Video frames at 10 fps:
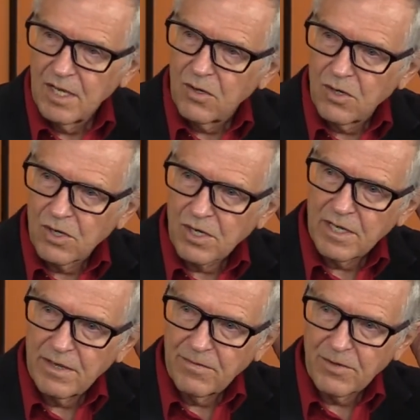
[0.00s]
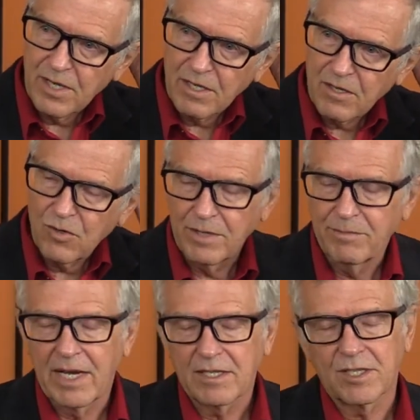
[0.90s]
Or if you think, going
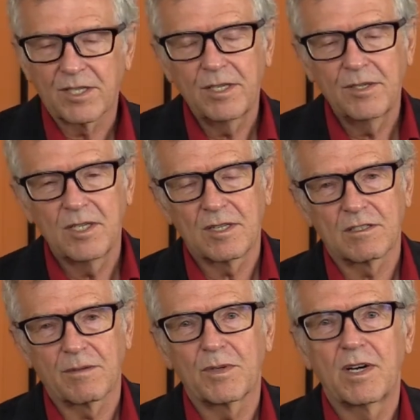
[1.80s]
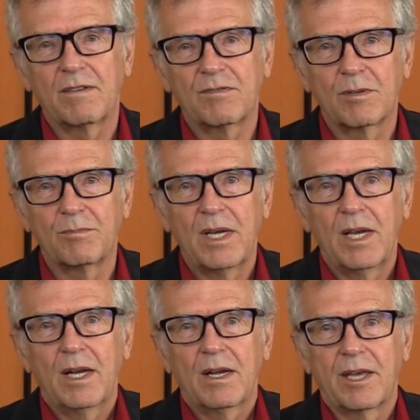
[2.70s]
back to Kenya, there's a proverb
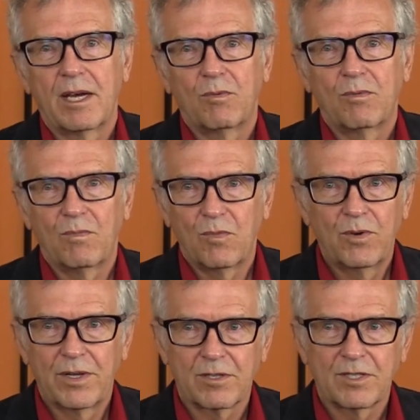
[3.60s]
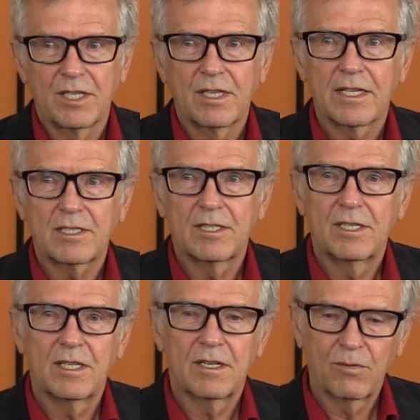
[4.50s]
that when
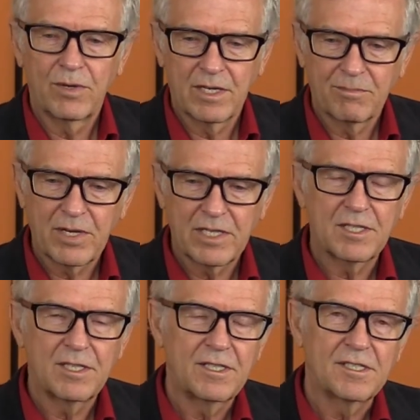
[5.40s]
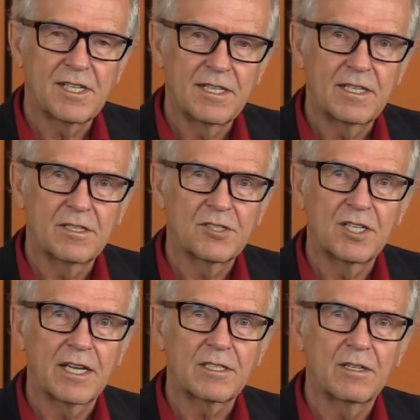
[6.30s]
a president is
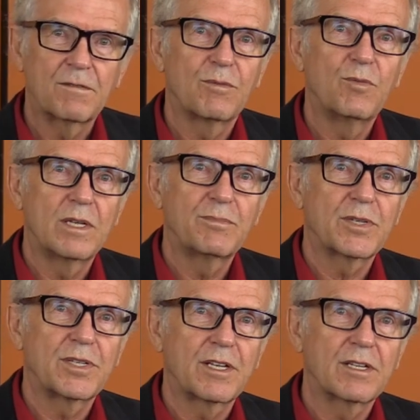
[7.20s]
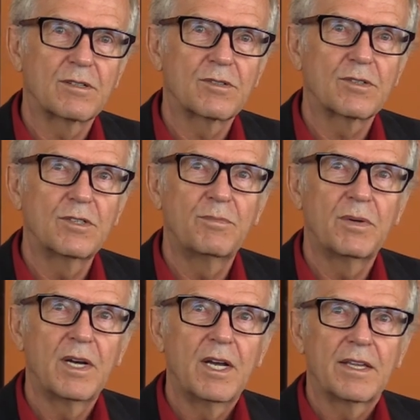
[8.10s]
elected from one particular
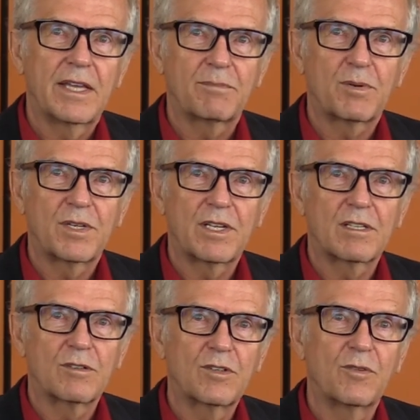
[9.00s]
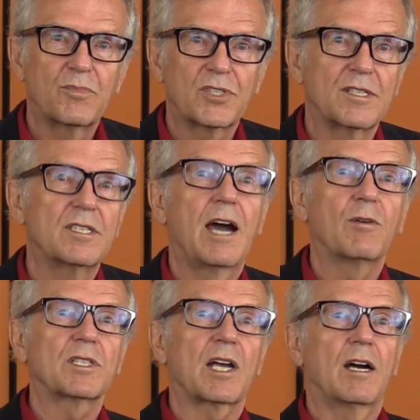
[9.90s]
group, that particular group says,
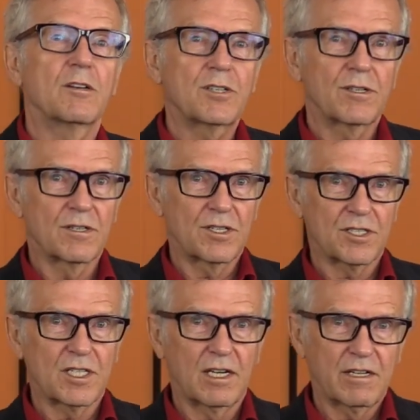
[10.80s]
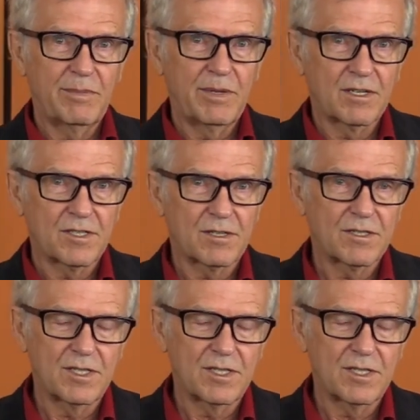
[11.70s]
now it's our turn to suck, because there's